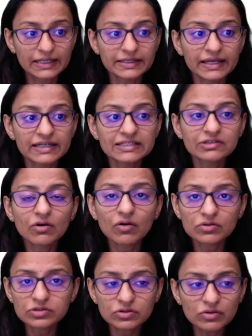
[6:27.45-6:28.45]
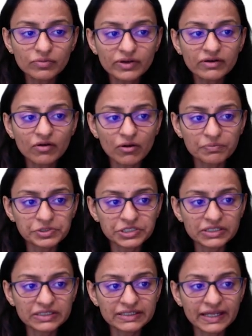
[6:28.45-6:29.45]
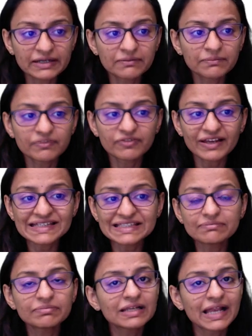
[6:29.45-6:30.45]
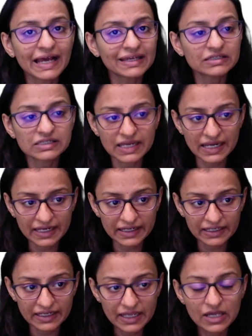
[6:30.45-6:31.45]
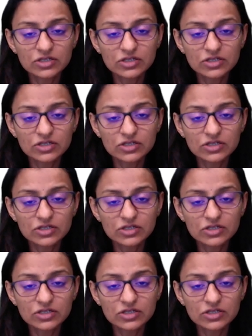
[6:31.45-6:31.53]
There is also one option that flexible height gallery.